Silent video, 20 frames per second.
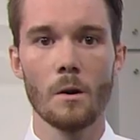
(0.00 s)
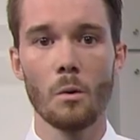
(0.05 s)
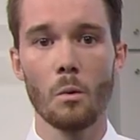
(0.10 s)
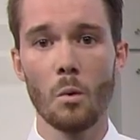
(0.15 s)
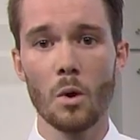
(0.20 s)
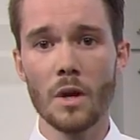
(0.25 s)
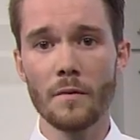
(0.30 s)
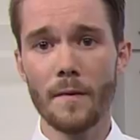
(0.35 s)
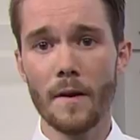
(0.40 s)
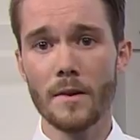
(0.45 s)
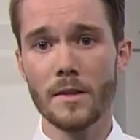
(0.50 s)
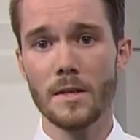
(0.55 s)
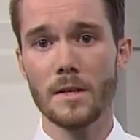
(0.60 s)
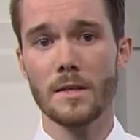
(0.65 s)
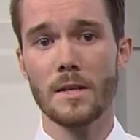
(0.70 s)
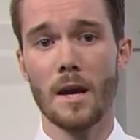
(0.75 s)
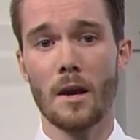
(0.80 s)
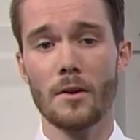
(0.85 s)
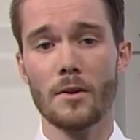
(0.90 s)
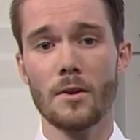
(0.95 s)
What if I was to
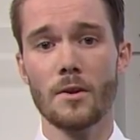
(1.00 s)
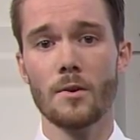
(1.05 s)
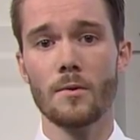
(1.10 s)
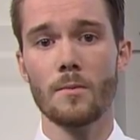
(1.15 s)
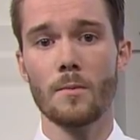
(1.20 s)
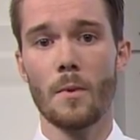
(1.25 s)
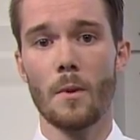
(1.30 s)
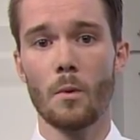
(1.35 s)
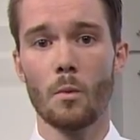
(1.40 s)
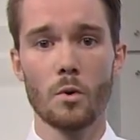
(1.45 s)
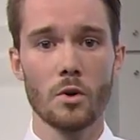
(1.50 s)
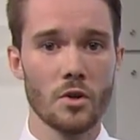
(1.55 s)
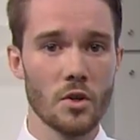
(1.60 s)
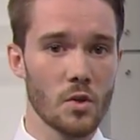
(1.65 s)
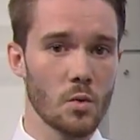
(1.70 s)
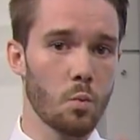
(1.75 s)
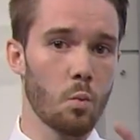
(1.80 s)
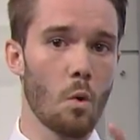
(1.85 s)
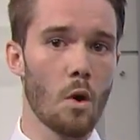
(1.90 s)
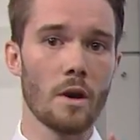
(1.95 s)
tell you we're
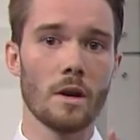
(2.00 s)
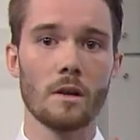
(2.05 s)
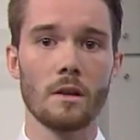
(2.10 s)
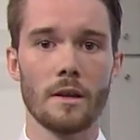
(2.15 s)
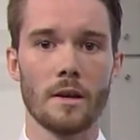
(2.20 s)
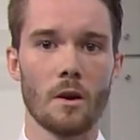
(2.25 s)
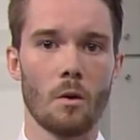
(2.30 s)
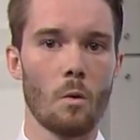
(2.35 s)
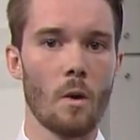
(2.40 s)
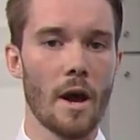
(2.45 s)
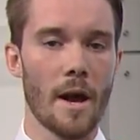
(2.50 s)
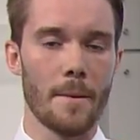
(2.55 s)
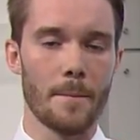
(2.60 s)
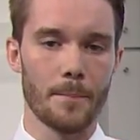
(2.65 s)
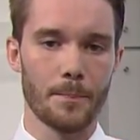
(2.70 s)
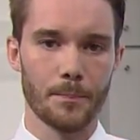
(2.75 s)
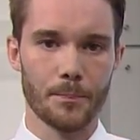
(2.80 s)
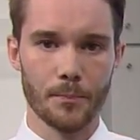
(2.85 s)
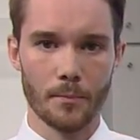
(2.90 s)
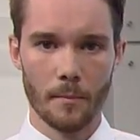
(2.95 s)
just one click away?
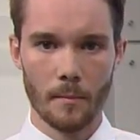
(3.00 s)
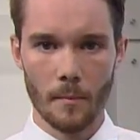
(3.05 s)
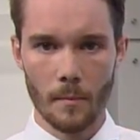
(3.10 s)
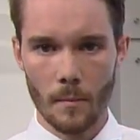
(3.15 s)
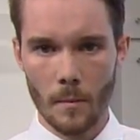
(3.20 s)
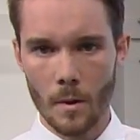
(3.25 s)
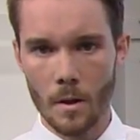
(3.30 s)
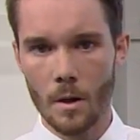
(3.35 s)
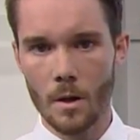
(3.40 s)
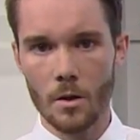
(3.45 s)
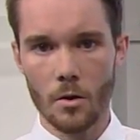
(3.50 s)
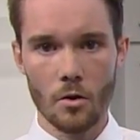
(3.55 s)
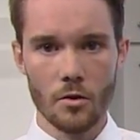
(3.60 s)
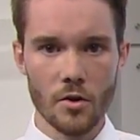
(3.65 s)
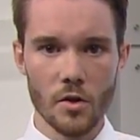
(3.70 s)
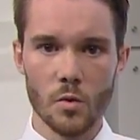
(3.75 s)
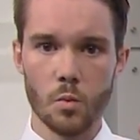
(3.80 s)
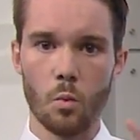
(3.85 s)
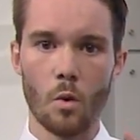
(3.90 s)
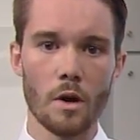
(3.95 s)
You're
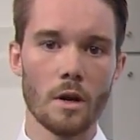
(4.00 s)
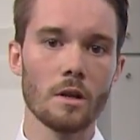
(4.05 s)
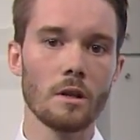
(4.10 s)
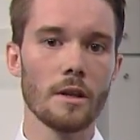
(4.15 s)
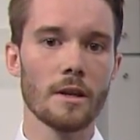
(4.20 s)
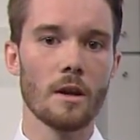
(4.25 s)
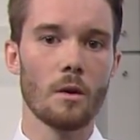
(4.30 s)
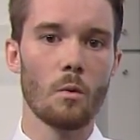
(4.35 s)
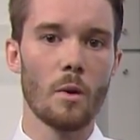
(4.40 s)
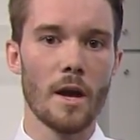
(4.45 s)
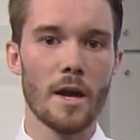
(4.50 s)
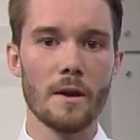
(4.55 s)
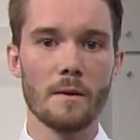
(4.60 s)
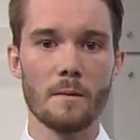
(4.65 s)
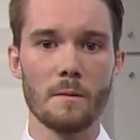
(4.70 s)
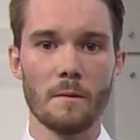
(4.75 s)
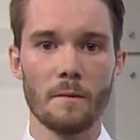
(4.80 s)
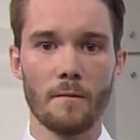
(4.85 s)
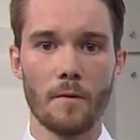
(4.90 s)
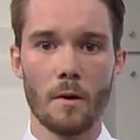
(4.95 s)
just one click away
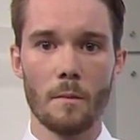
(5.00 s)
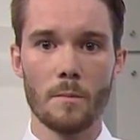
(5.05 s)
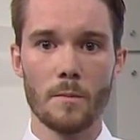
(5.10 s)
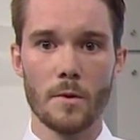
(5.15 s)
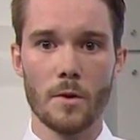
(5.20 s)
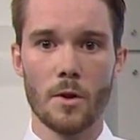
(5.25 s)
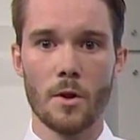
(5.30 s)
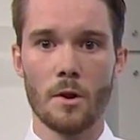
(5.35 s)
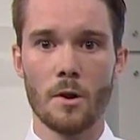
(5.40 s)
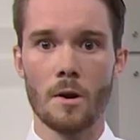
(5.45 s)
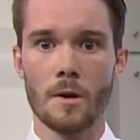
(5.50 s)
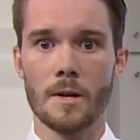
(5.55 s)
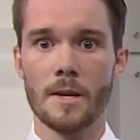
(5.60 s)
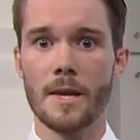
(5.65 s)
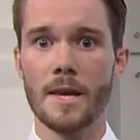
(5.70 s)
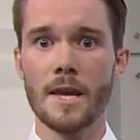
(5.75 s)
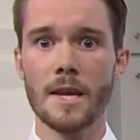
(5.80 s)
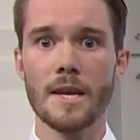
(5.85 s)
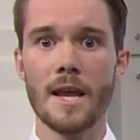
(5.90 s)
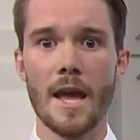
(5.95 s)
from your
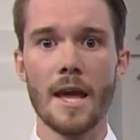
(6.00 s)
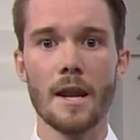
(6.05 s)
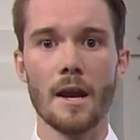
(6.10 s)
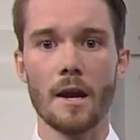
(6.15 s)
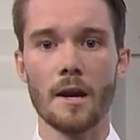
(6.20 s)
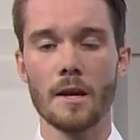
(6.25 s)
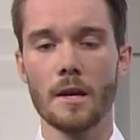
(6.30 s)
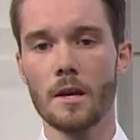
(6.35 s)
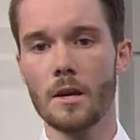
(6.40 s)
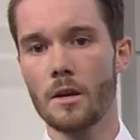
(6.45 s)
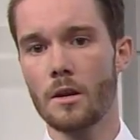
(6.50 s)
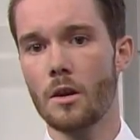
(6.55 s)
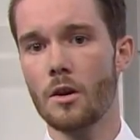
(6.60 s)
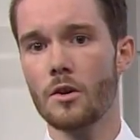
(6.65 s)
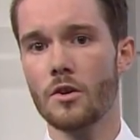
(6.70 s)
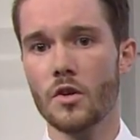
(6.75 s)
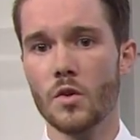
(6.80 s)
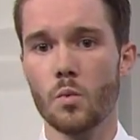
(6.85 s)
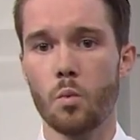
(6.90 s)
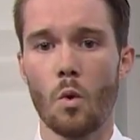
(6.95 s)
key data.
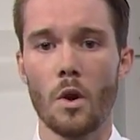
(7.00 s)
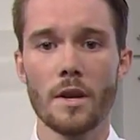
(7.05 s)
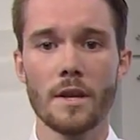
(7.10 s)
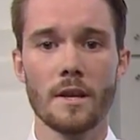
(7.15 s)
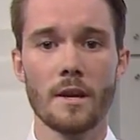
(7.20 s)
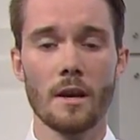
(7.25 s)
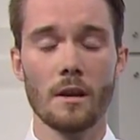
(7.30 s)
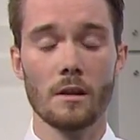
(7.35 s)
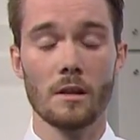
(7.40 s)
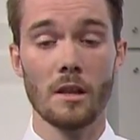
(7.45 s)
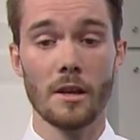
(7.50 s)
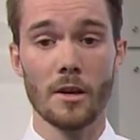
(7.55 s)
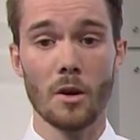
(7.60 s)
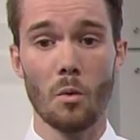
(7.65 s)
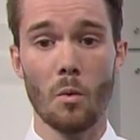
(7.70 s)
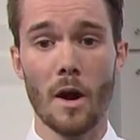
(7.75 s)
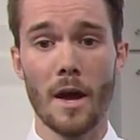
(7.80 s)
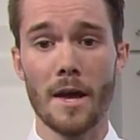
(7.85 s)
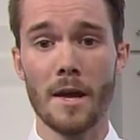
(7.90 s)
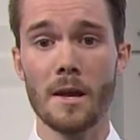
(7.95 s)
You're just one click
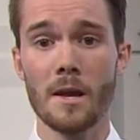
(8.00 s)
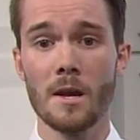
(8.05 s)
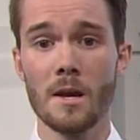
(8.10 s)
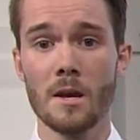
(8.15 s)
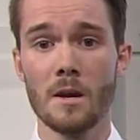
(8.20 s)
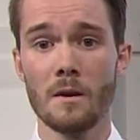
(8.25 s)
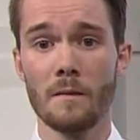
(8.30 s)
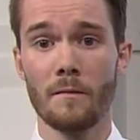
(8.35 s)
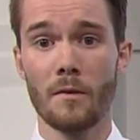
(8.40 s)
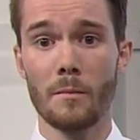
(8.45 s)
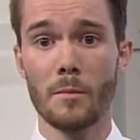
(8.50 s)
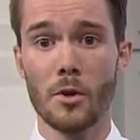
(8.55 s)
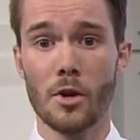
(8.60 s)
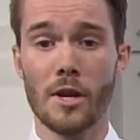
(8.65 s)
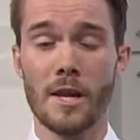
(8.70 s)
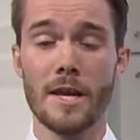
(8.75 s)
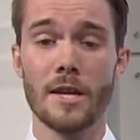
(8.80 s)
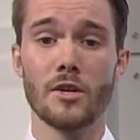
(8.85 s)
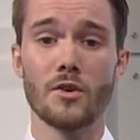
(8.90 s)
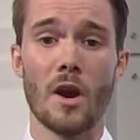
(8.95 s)
away from your
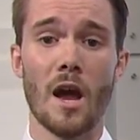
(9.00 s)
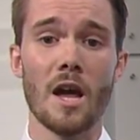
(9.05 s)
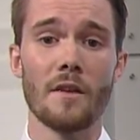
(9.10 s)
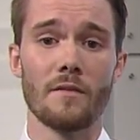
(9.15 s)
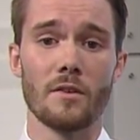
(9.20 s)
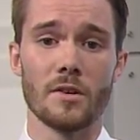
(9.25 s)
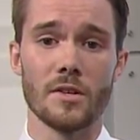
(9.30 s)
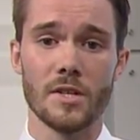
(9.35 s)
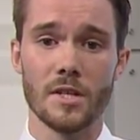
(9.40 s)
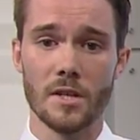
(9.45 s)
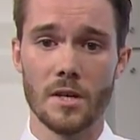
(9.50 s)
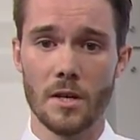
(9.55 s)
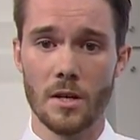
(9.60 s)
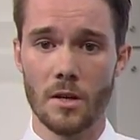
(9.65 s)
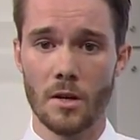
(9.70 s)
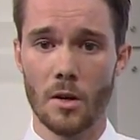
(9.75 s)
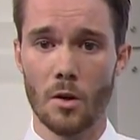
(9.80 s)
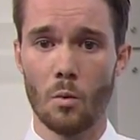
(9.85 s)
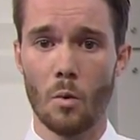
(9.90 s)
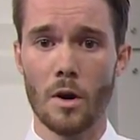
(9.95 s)
key drivers.
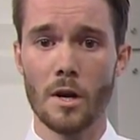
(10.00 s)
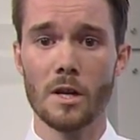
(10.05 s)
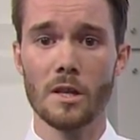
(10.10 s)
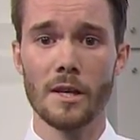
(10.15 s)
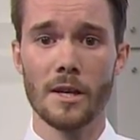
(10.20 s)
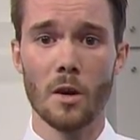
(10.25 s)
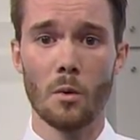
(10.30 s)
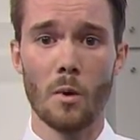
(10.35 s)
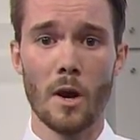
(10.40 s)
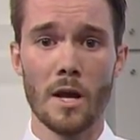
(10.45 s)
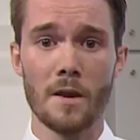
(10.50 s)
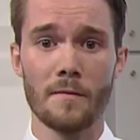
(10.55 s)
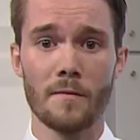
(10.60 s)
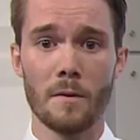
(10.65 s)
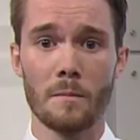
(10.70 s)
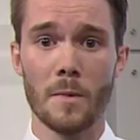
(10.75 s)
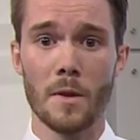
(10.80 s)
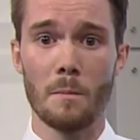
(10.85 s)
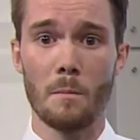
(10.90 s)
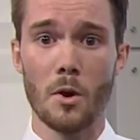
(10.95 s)
You're one click away
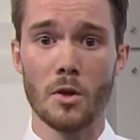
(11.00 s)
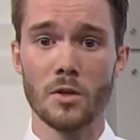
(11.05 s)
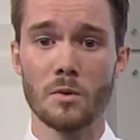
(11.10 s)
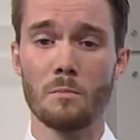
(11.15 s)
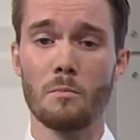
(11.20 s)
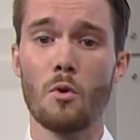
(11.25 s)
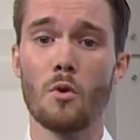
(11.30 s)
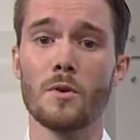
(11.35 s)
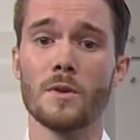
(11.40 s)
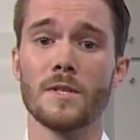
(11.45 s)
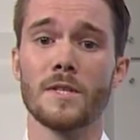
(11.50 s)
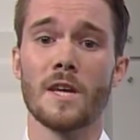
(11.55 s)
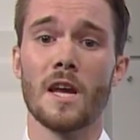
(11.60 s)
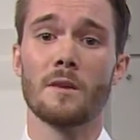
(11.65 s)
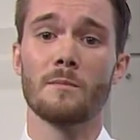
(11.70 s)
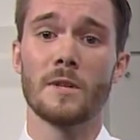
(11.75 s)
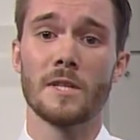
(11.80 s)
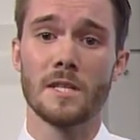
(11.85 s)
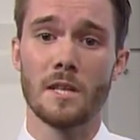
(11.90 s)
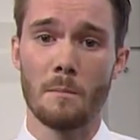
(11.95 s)
from the most important
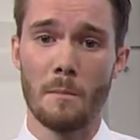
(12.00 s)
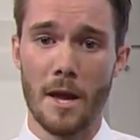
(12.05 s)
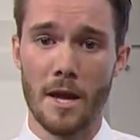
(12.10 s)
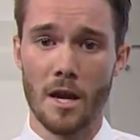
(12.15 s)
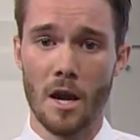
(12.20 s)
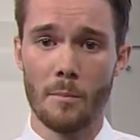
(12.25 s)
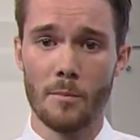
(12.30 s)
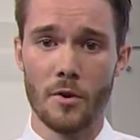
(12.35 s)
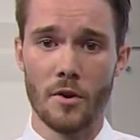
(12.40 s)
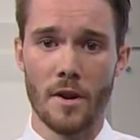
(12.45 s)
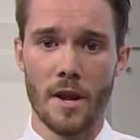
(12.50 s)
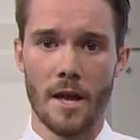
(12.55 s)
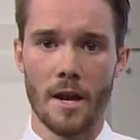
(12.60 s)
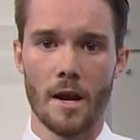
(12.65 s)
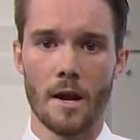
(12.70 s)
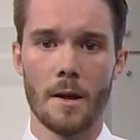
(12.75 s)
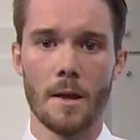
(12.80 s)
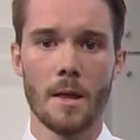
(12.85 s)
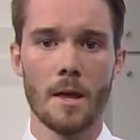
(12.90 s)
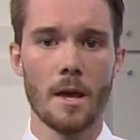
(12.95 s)
segments that make up your
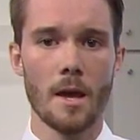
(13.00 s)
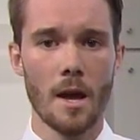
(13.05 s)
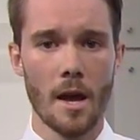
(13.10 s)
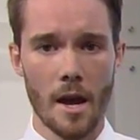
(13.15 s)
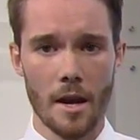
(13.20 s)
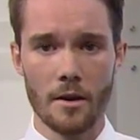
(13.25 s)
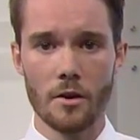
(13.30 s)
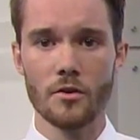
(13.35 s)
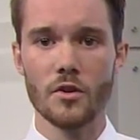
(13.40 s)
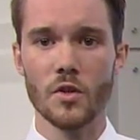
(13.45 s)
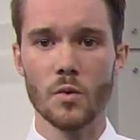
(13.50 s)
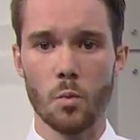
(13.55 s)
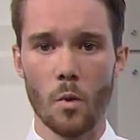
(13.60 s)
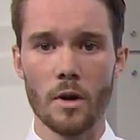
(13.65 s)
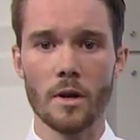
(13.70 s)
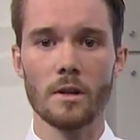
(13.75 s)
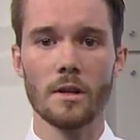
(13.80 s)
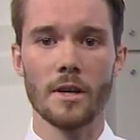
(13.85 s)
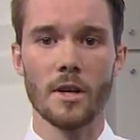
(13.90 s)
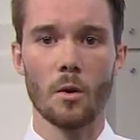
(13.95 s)
data. And you're just
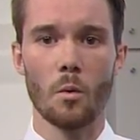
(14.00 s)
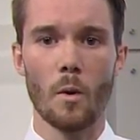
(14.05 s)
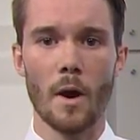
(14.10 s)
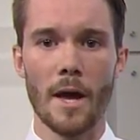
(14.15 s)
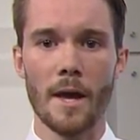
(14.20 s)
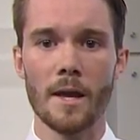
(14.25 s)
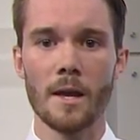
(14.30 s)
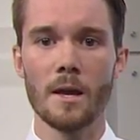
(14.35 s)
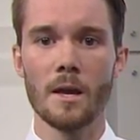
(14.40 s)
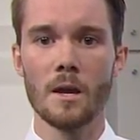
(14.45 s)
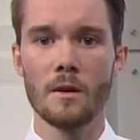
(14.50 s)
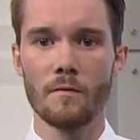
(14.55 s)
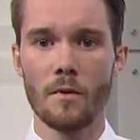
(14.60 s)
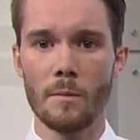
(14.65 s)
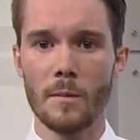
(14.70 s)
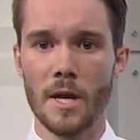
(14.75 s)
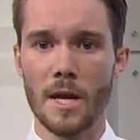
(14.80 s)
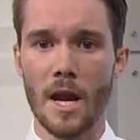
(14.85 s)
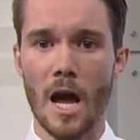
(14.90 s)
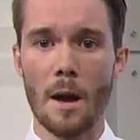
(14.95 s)
one click away
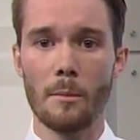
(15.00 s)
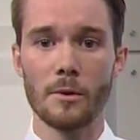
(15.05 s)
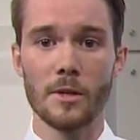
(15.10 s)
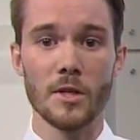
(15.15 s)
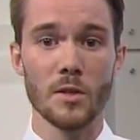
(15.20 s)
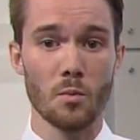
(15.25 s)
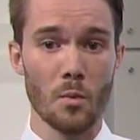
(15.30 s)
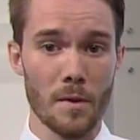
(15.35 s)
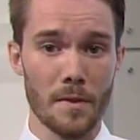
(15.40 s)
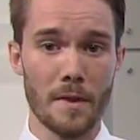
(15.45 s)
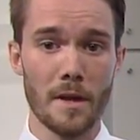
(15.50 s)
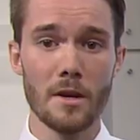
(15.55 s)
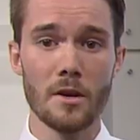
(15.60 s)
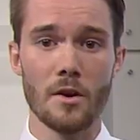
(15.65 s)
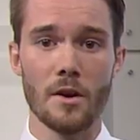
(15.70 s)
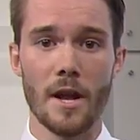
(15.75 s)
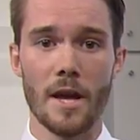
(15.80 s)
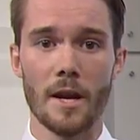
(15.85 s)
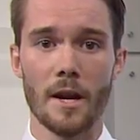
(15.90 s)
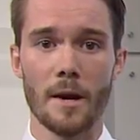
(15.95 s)
from the anomalies within
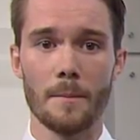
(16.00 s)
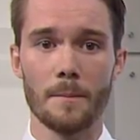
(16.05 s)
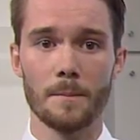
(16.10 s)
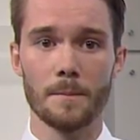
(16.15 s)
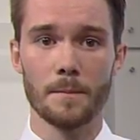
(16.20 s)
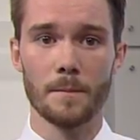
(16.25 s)
your data.